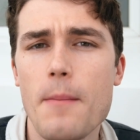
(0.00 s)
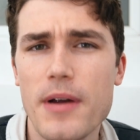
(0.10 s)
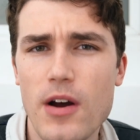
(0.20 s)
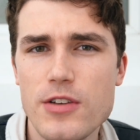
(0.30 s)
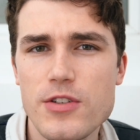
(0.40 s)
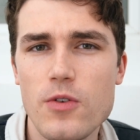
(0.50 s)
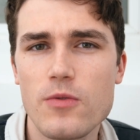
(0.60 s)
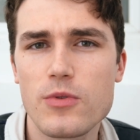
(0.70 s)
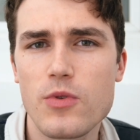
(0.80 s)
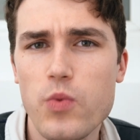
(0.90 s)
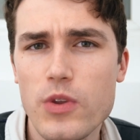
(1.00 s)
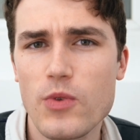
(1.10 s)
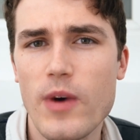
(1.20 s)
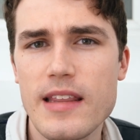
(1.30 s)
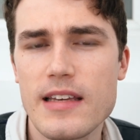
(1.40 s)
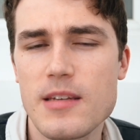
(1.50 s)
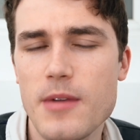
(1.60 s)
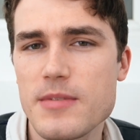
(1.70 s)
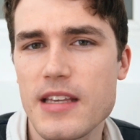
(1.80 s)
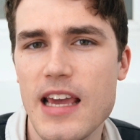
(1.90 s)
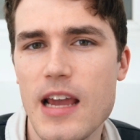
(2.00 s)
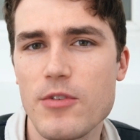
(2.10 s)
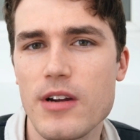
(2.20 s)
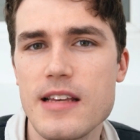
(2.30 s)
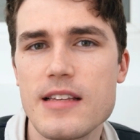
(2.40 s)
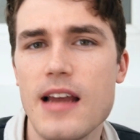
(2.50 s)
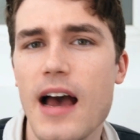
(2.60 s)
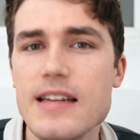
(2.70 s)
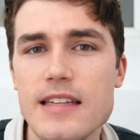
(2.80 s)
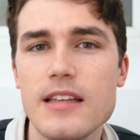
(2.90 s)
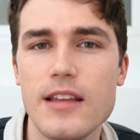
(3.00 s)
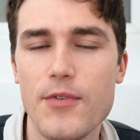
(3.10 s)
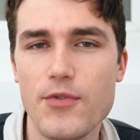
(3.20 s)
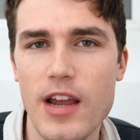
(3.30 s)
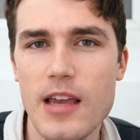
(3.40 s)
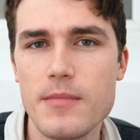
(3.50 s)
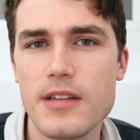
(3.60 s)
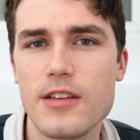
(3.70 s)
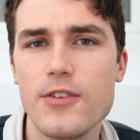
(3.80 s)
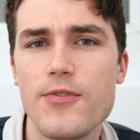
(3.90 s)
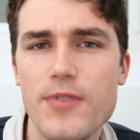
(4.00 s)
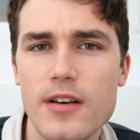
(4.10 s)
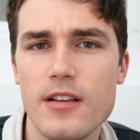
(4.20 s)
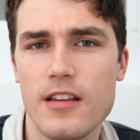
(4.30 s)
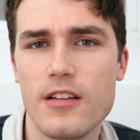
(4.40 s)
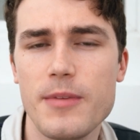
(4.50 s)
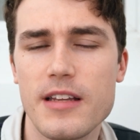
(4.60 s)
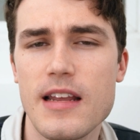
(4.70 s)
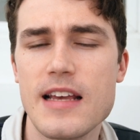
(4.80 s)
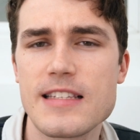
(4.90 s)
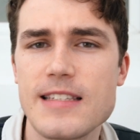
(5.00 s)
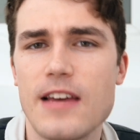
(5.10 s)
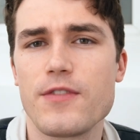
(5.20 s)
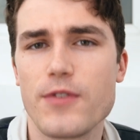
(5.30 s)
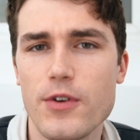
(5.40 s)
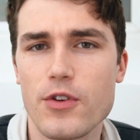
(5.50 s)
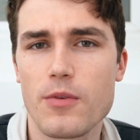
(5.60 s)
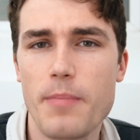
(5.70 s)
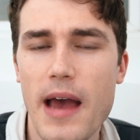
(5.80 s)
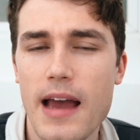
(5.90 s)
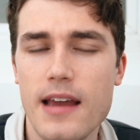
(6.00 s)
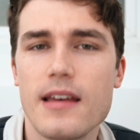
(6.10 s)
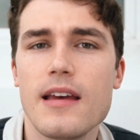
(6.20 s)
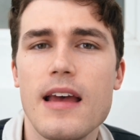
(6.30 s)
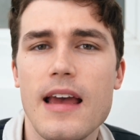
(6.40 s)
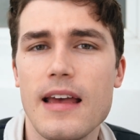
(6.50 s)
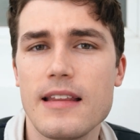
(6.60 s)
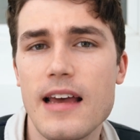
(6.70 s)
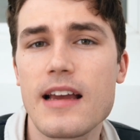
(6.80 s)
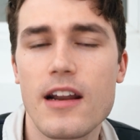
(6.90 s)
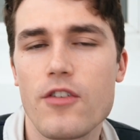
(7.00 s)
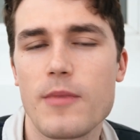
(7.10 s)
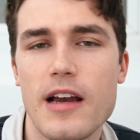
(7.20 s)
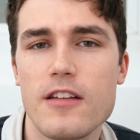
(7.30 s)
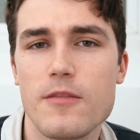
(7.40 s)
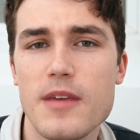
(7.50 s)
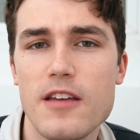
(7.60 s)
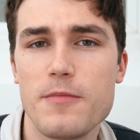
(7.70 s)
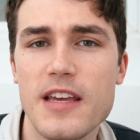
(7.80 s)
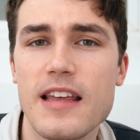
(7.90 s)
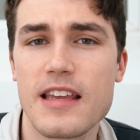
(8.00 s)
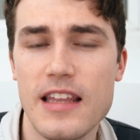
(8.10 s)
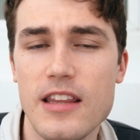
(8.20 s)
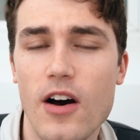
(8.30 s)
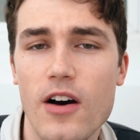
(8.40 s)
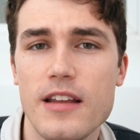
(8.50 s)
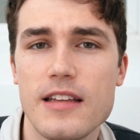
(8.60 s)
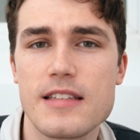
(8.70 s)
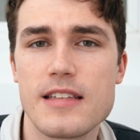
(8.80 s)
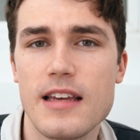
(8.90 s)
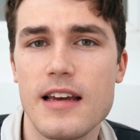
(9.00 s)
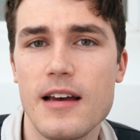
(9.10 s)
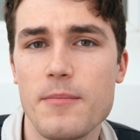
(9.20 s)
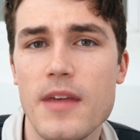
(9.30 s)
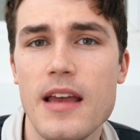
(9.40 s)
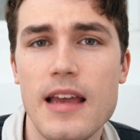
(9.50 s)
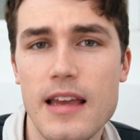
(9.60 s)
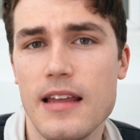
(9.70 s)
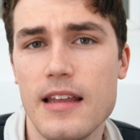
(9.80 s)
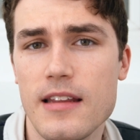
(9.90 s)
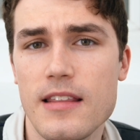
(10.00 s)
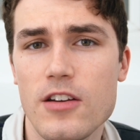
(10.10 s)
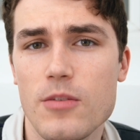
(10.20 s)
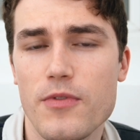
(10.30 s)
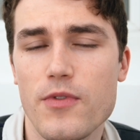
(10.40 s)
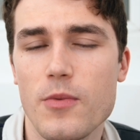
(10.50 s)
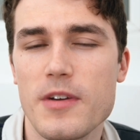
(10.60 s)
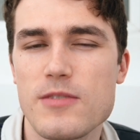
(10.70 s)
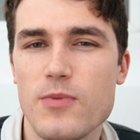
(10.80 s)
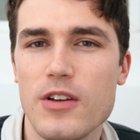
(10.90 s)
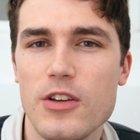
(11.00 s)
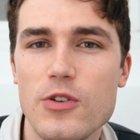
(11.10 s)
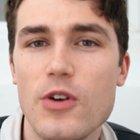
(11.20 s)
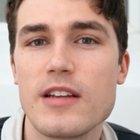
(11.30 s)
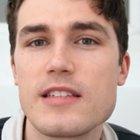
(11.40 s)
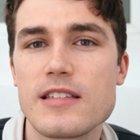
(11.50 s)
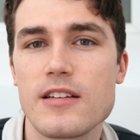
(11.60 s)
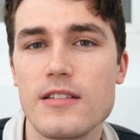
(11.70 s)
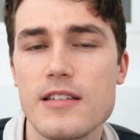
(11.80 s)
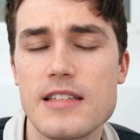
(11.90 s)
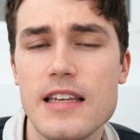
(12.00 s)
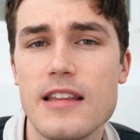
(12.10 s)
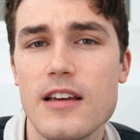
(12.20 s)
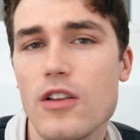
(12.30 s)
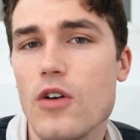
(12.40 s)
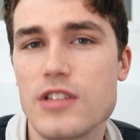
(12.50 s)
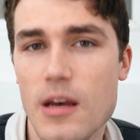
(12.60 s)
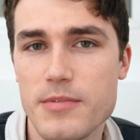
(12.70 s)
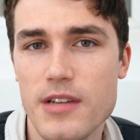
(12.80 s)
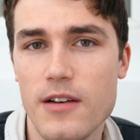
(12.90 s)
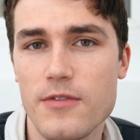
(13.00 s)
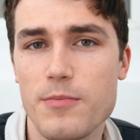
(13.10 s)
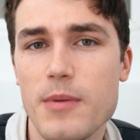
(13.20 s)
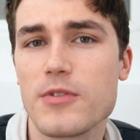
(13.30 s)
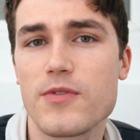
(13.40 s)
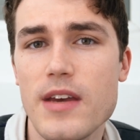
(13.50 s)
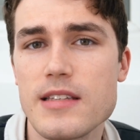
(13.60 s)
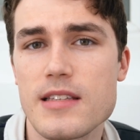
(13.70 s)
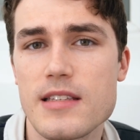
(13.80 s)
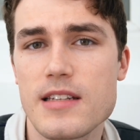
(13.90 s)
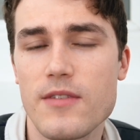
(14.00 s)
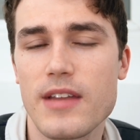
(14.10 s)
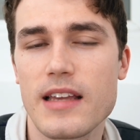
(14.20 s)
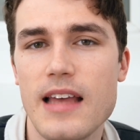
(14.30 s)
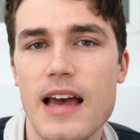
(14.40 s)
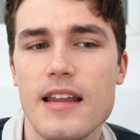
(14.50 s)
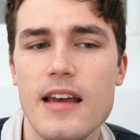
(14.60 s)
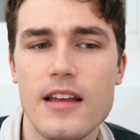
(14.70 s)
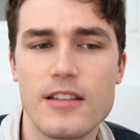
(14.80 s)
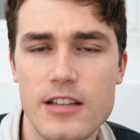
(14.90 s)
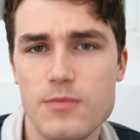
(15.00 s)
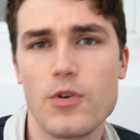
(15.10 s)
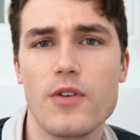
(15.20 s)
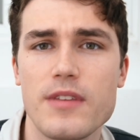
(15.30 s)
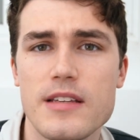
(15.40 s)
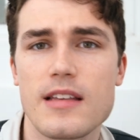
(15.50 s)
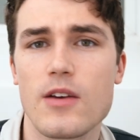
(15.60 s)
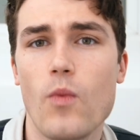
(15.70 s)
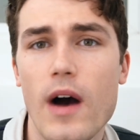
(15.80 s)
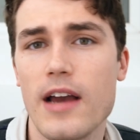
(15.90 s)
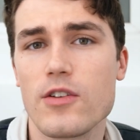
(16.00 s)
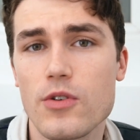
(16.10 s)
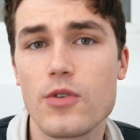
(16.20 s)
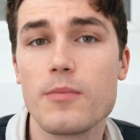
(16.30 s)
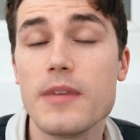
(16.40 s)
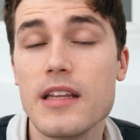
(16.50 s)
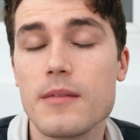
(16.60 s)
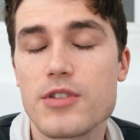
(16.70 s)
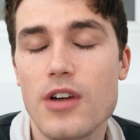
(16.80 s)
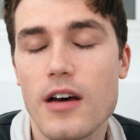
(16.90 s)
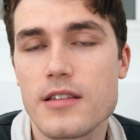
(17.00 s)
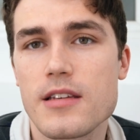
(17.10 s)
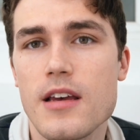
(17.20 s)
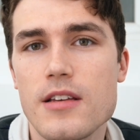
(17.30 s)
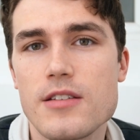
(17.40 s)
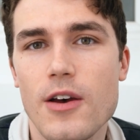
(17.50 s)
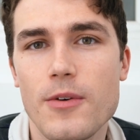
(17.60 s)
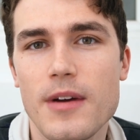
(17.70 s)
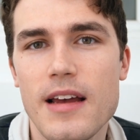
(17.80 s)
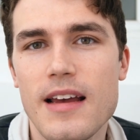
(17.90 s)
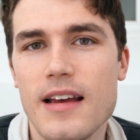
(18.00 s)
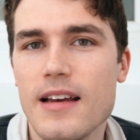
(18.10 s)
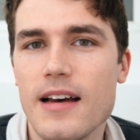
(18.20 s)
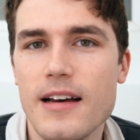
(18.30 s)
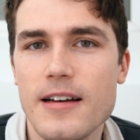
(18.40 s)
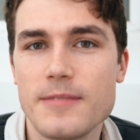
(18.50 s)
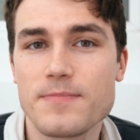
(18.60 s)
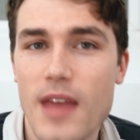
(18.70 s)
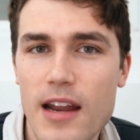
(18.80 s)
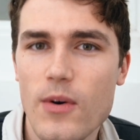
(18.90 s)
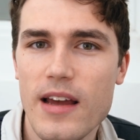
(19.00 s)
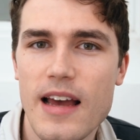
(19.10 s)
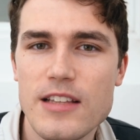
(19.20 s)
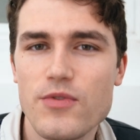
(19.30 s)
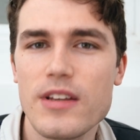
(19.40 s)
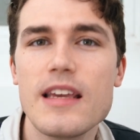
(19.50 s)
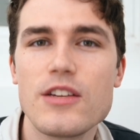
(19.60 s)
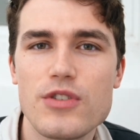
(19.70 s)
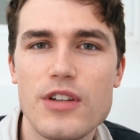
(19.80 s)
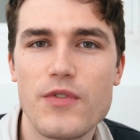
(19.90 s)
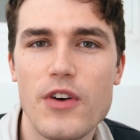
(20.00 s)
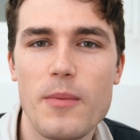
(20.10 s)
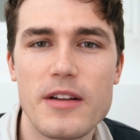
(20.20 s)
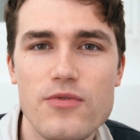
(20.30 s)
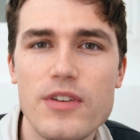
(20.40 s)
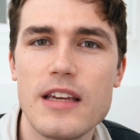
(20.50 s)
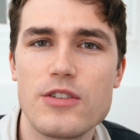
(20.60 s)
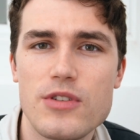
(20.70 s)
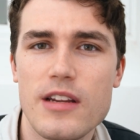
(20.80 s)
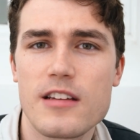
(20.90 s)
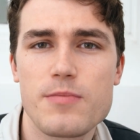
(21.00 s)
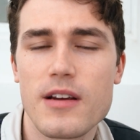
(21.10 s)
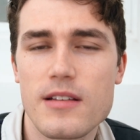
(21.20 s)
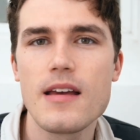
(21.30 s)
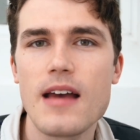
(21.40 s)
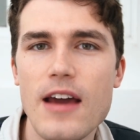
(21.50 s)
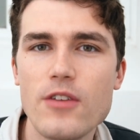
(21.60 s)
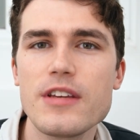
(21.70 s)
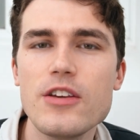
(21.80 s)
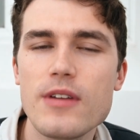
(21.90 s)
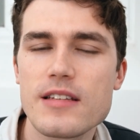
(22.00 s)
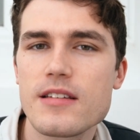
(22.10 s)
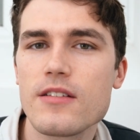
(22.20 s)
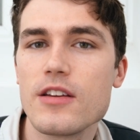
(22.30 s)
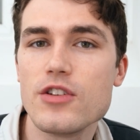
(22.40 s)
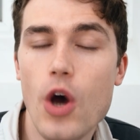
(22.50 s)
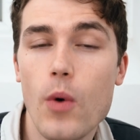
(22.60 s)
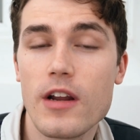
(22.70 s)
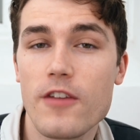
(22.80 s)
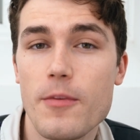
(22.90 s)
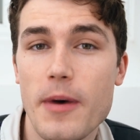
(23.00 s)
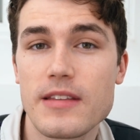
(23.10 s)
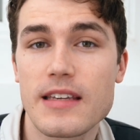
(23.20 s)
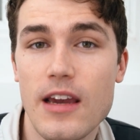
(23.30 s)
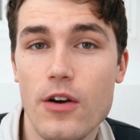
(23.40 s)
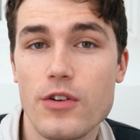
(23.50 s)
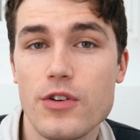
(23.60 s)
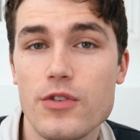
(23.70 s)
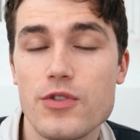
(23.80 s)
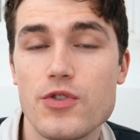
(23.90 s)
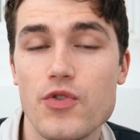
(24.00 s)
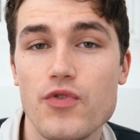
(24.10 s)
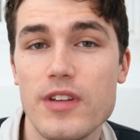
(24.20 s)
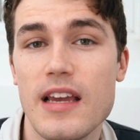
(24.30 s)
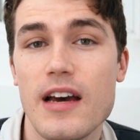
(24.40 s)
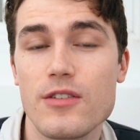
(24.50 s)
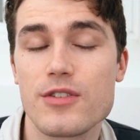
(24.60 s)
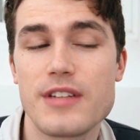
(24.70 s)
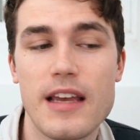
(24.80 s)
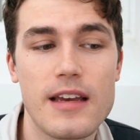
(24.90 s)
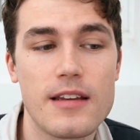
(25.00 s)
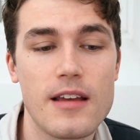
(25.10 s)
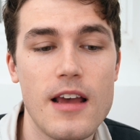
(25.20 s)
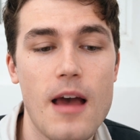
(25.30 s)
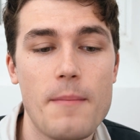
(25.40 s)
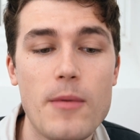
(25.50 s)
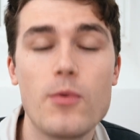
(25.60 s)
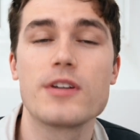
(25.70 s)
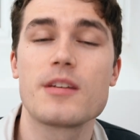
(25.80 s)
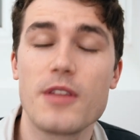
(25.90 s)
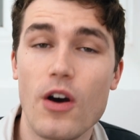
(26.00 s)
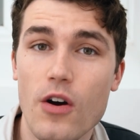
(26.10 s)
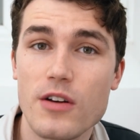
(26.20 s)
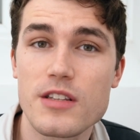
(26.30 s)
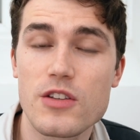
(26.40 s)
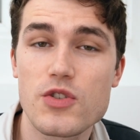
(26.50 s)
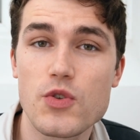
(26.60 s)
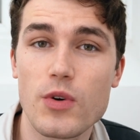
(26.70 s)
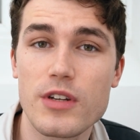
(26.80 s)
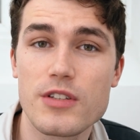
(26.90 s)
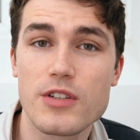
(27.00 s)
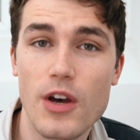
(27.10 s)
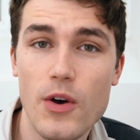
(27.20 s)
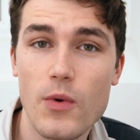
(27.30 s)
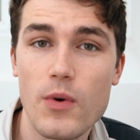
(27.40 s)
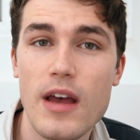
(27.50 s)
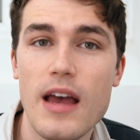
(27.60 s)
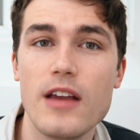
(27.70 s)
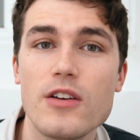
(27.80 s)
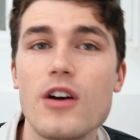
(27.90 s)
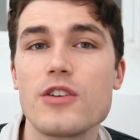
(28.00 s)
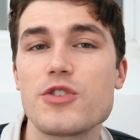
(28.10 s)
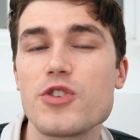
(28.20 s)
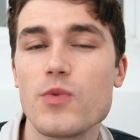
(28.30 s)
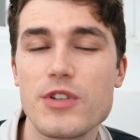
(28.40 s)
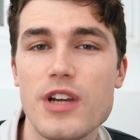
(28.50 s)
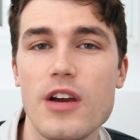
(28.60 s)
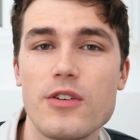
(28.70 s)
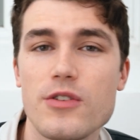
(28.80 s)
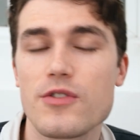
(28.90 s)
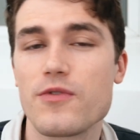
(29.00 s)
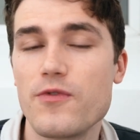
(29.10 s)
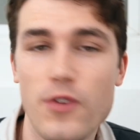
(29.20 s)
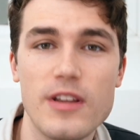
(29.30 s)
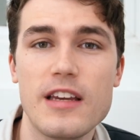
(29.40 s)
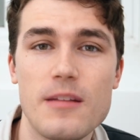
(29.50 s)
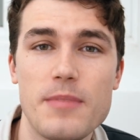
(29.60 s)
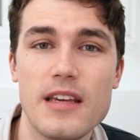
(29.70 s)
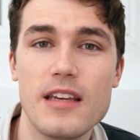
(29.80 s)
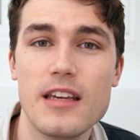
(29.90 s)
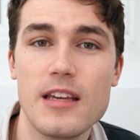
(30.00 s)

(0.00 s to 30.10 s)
But also with the way that sometimes the camera isn't ideally framed, you feel a little bit set further back. And that kind of reminded me of being like in the audience in a theater performance, where you don't necessarily see the close-ups of people's faces and stuff like that. It's more of these like wider or medium shots. So anyway, it's a really interesting film, and it's a really interesting experience. I don't think you necessarily know enough about the characters to really understand maybe where some of the arcs and the stories go. And you're not sure which characters are fully going to be